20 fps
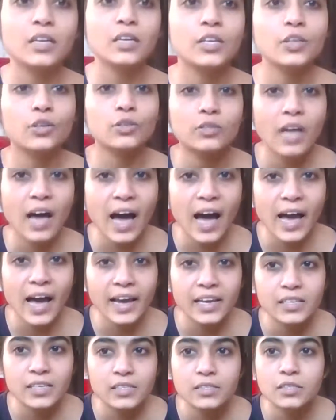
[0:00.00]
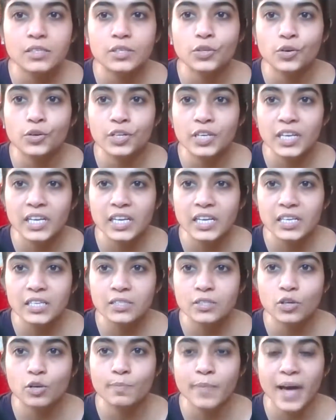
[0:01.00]
your thighs, your
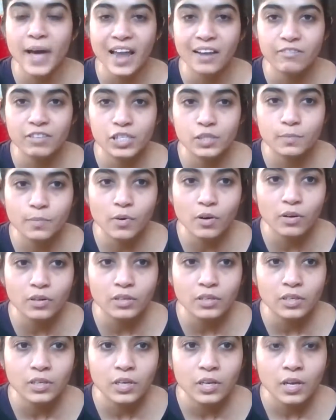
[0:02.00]
knees, your pelvis bone,